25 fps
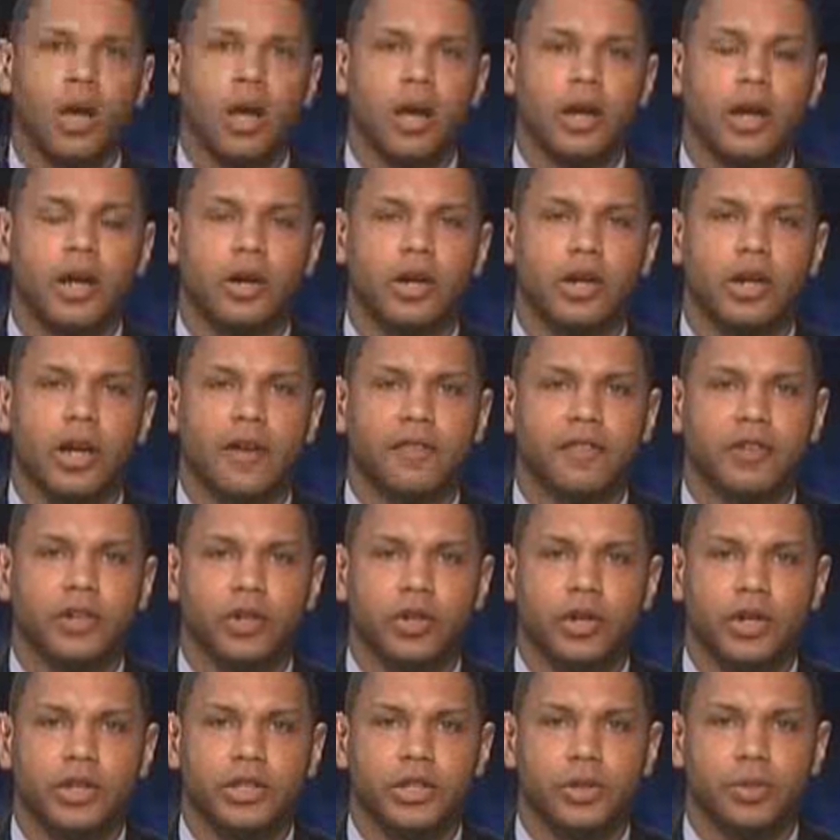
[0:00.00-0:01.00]
Karen, good
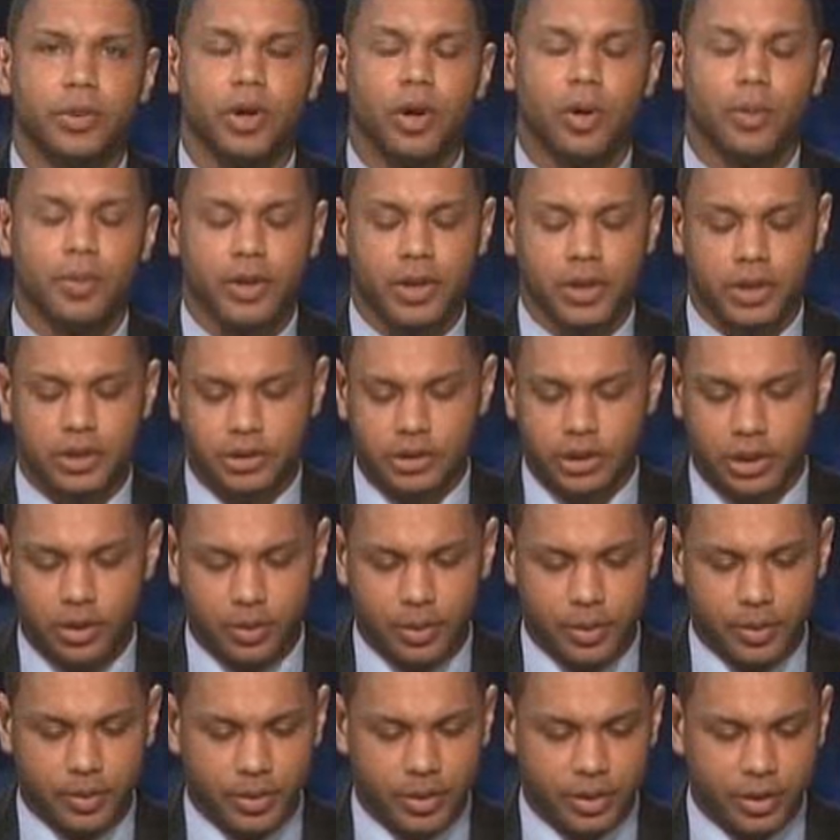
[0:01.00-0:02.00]
afternoon. As you were opening the show,
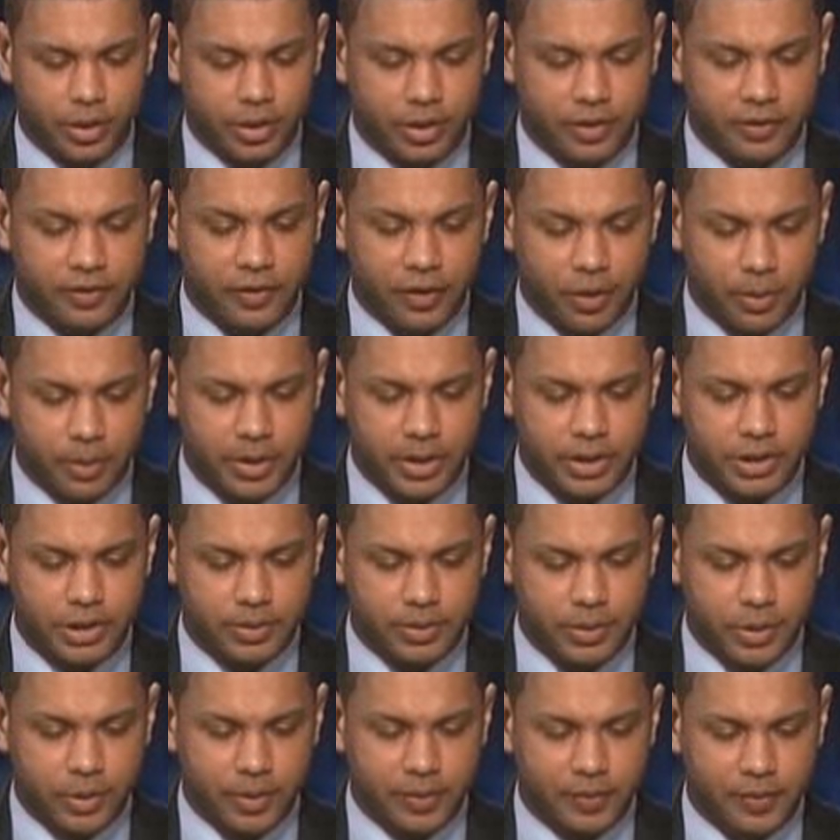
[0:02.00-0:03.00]
we were confirming
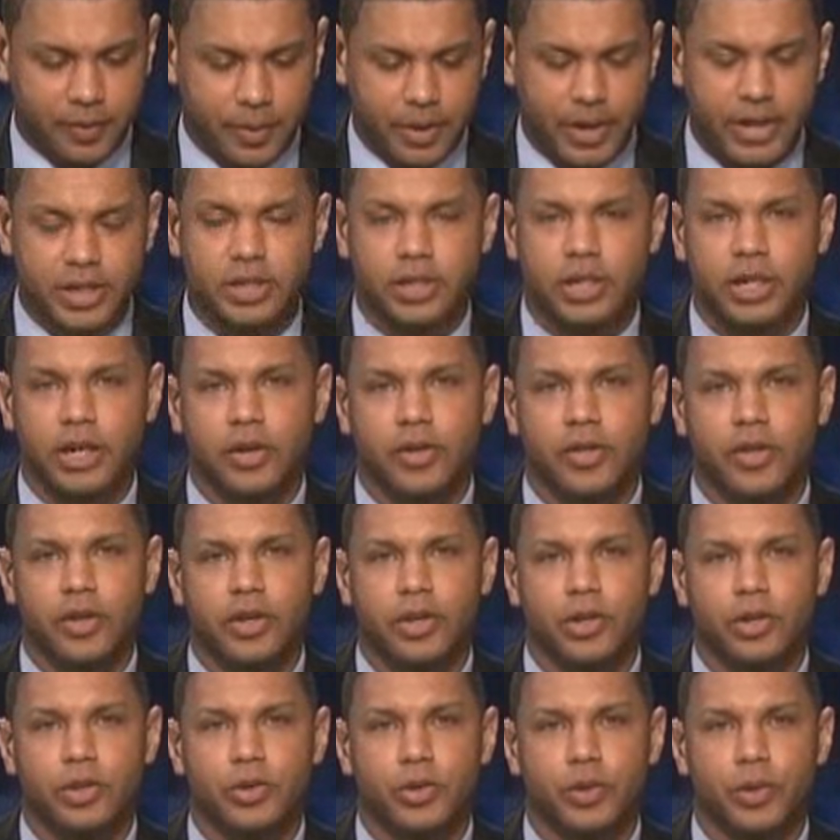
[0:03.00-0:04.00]
some new information here in the
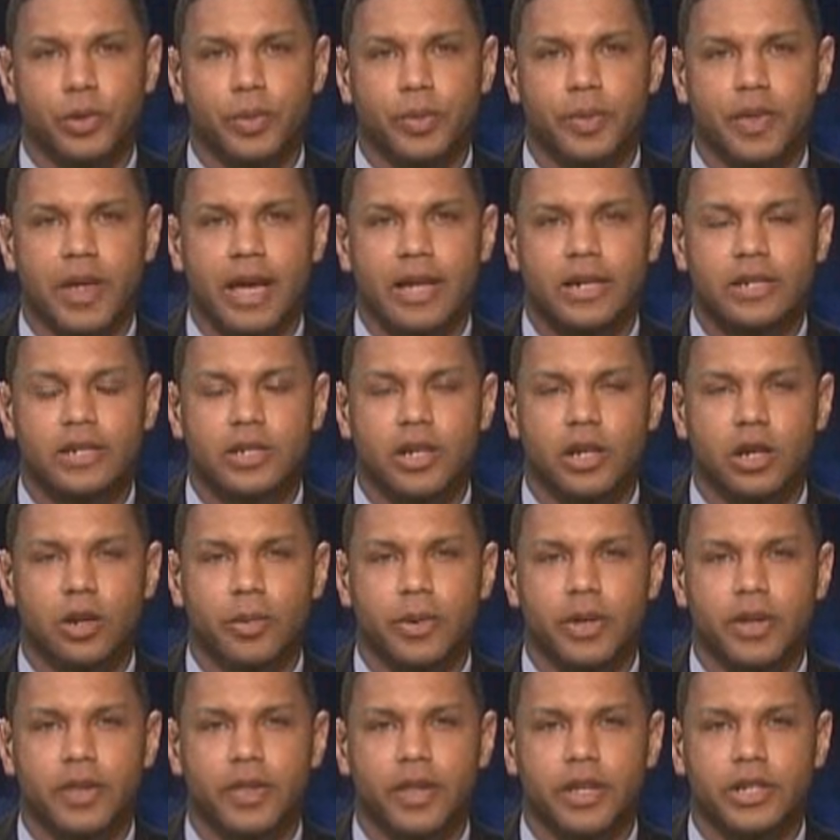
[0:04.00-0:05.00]
newsroom. That
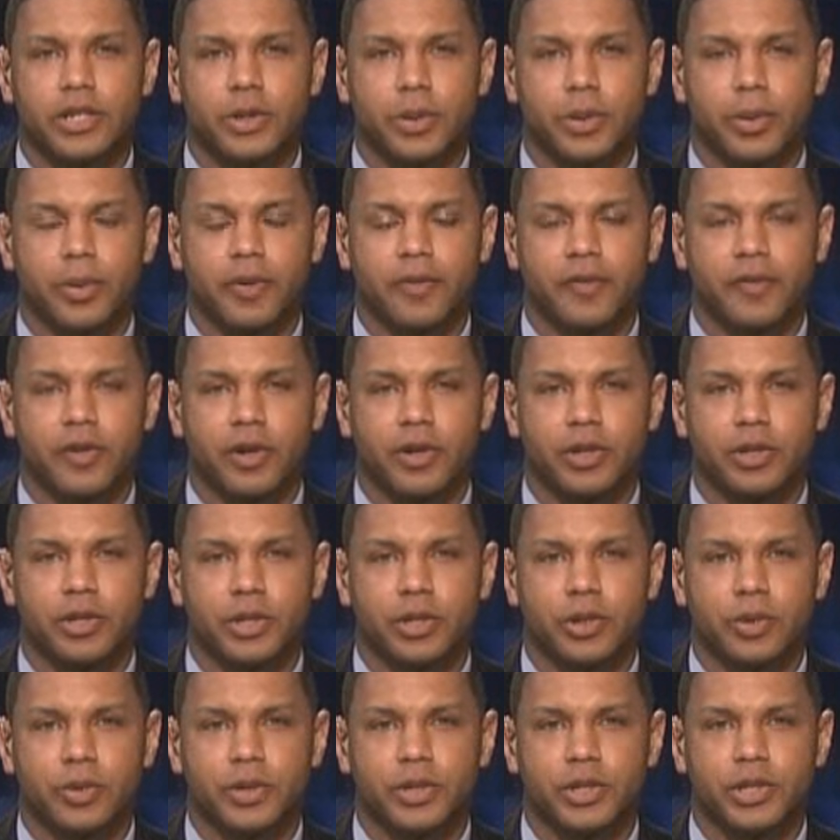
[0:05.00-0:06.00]
gentleman that you were referring
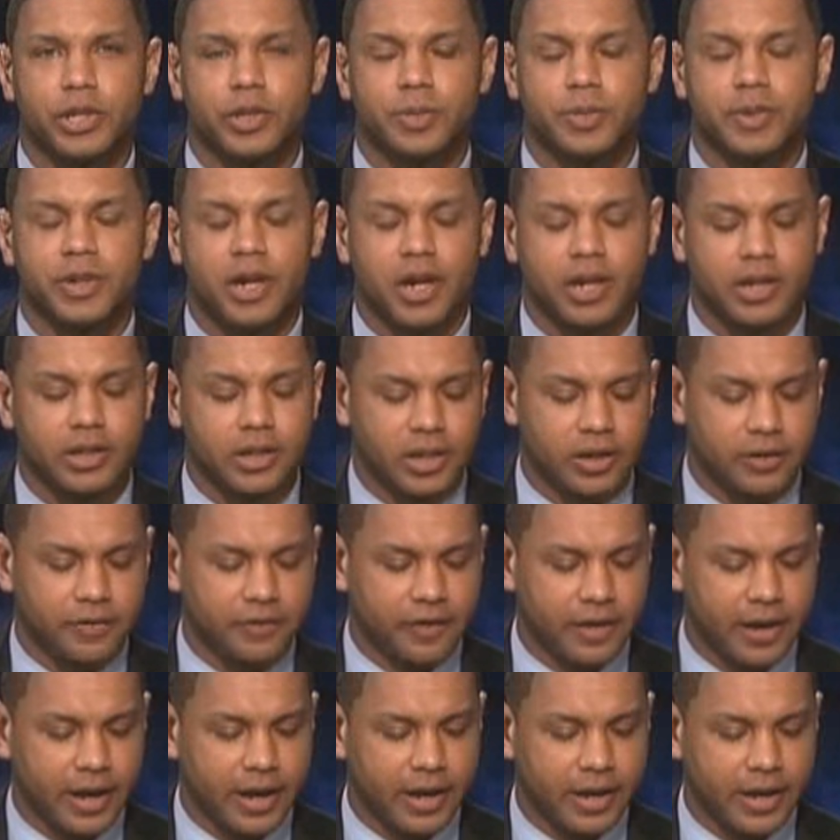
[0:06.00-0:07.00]
to has just been
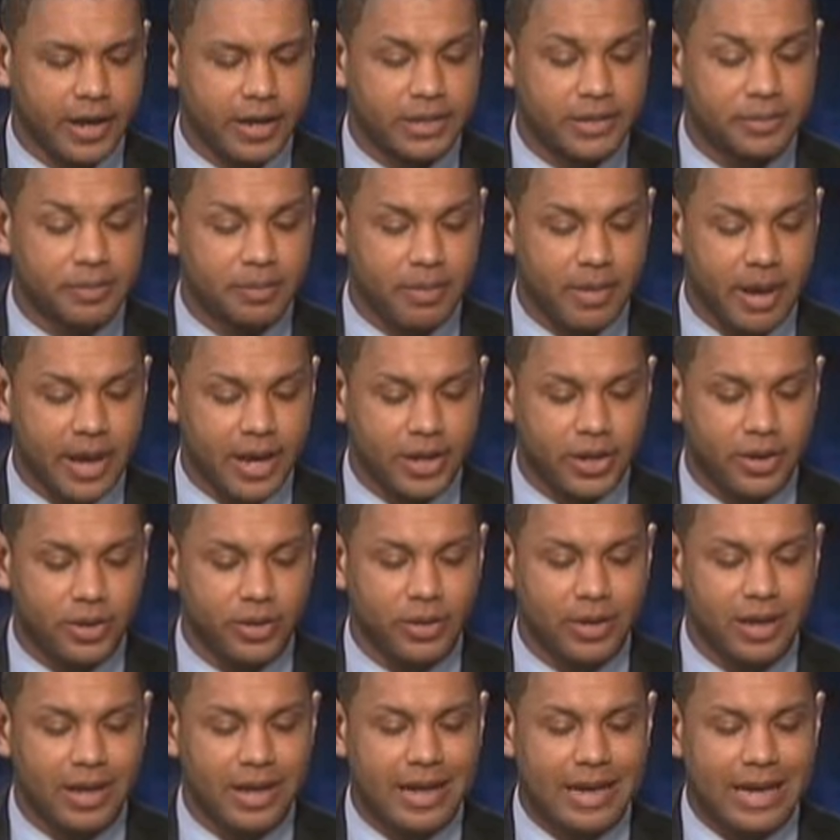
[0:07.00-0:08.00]
identified as
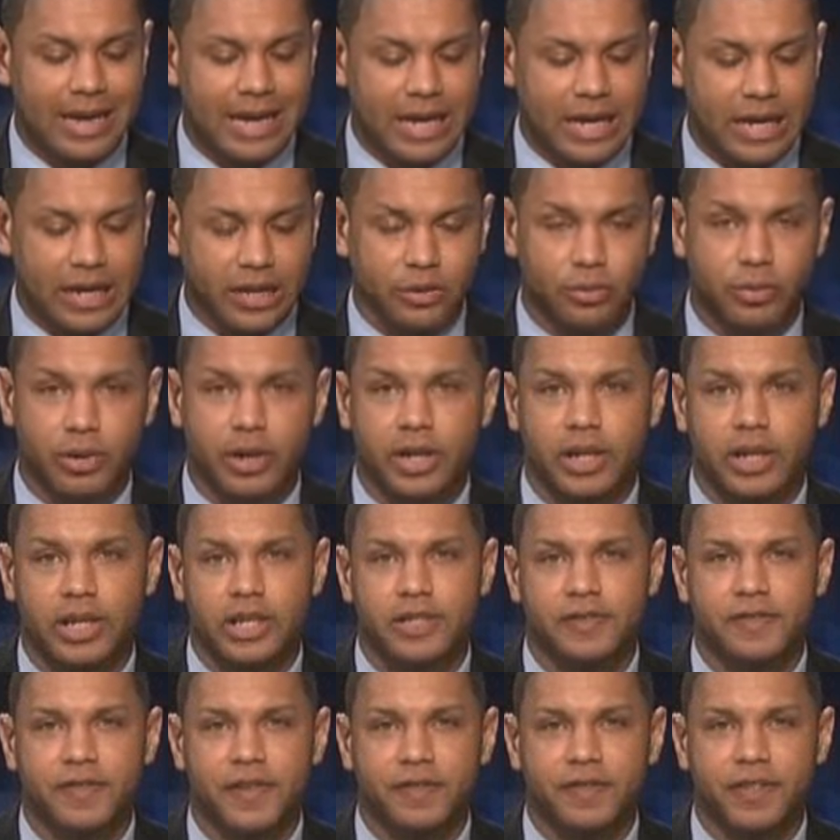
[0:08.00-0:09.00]
Michael Heinrich.
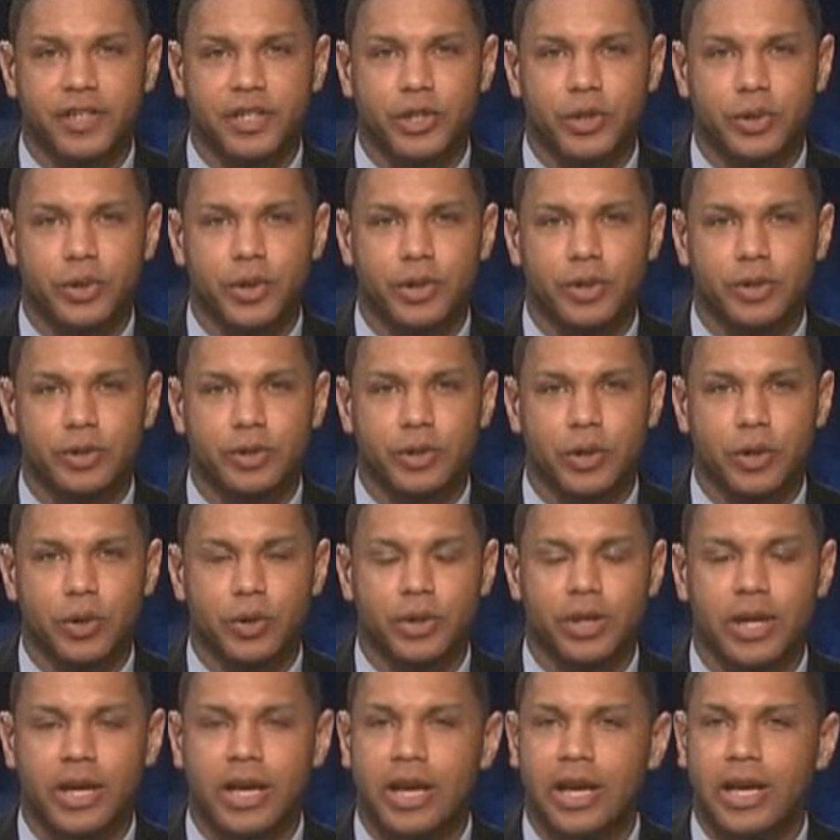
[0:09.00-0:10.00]
He's 52 years
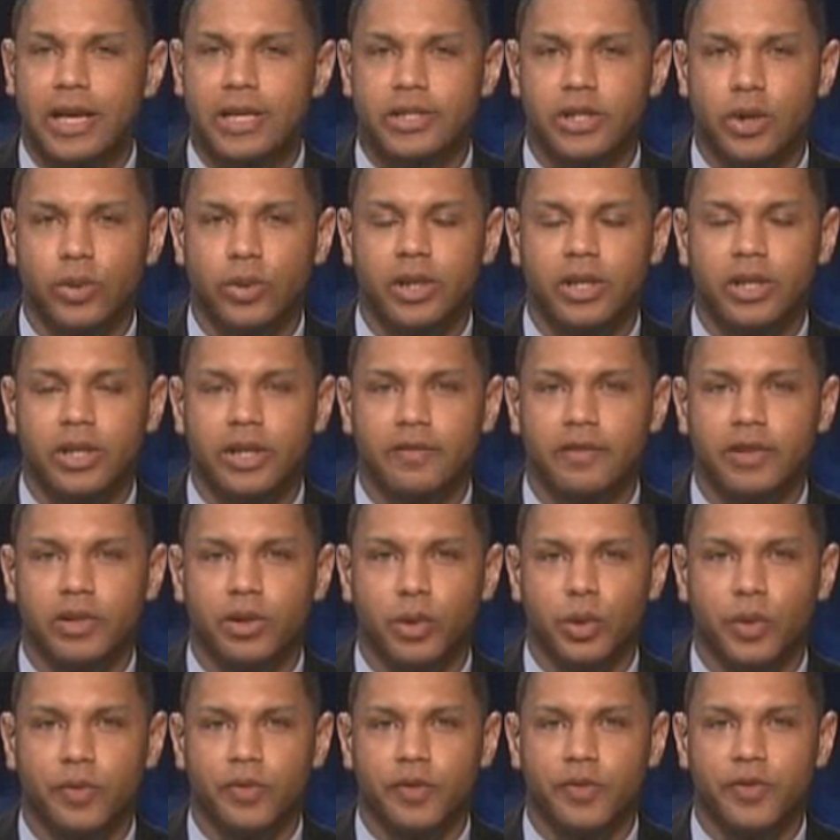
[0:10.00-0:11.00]
old. He's only lived in
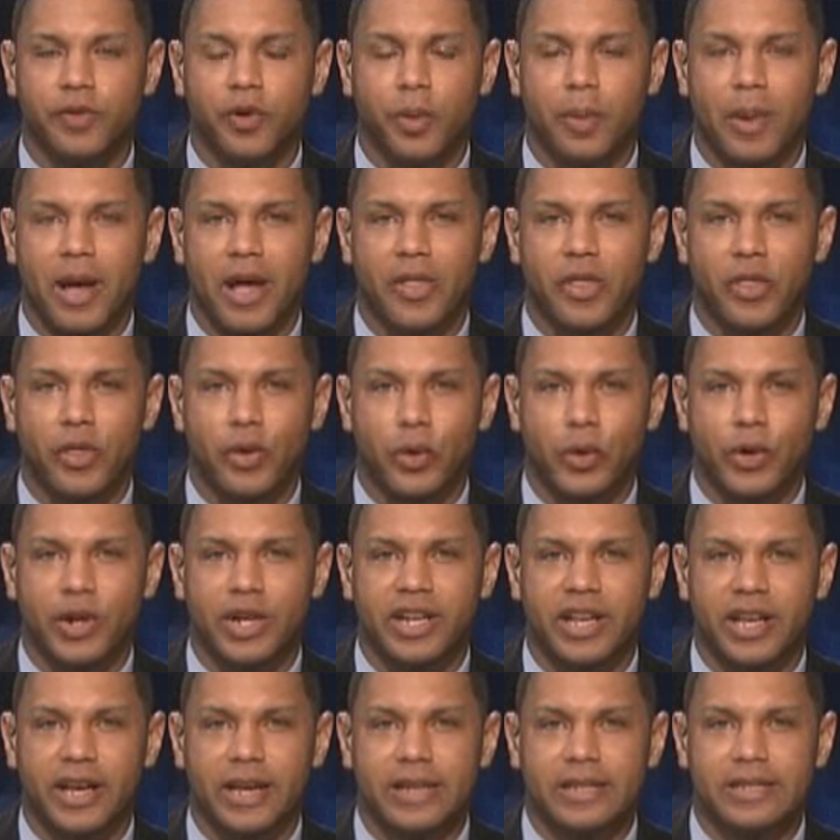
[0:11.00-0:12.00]
Louisville for about 30
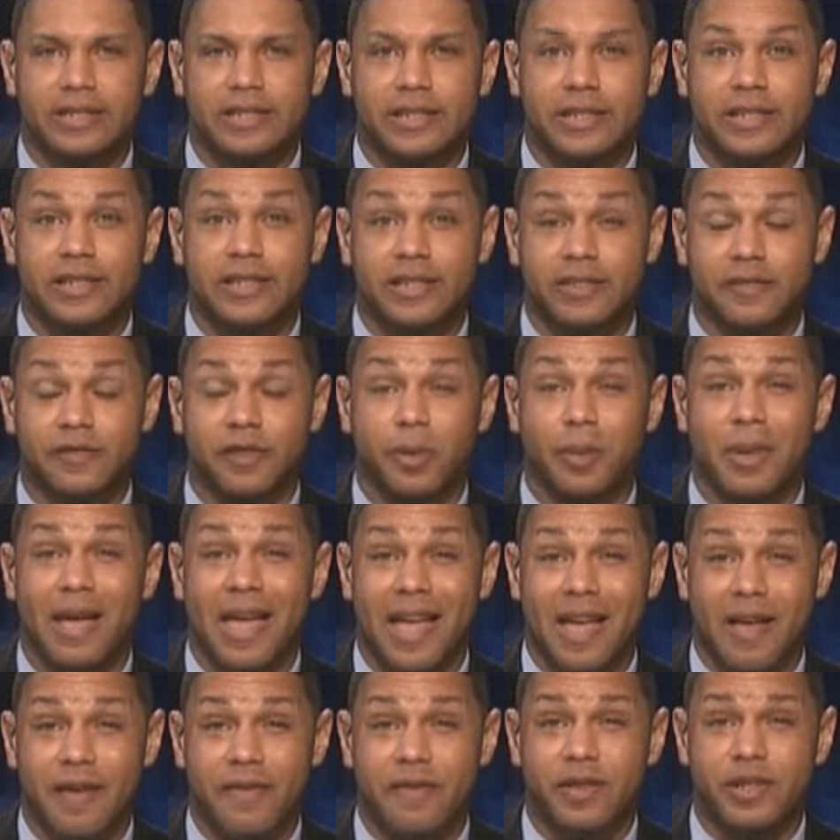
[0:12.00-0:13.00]
days. He's in from
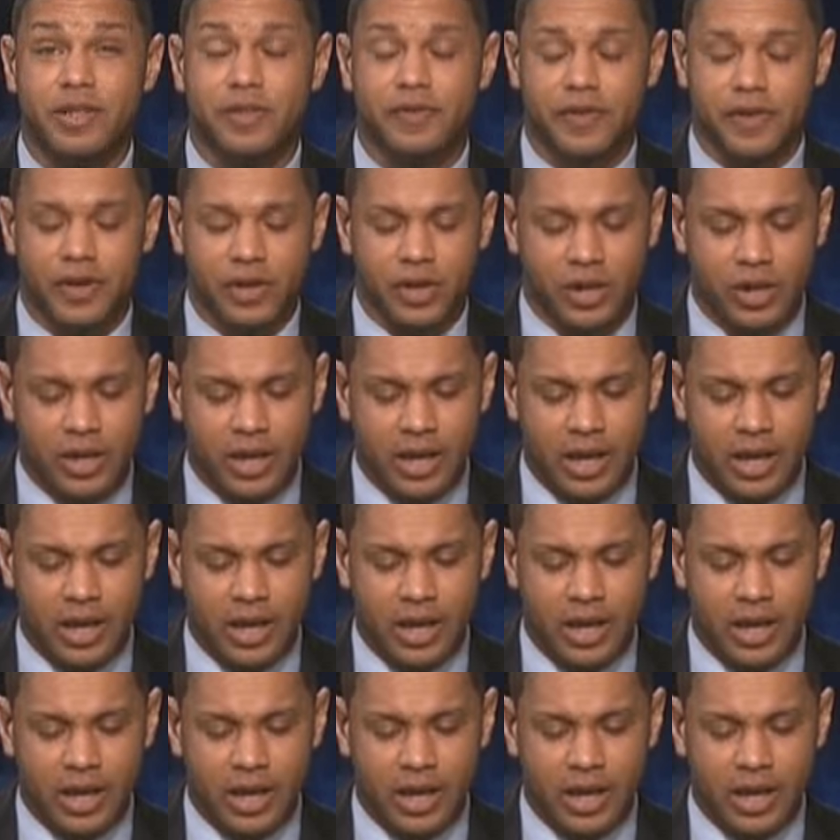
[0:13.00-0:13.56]
Evansville,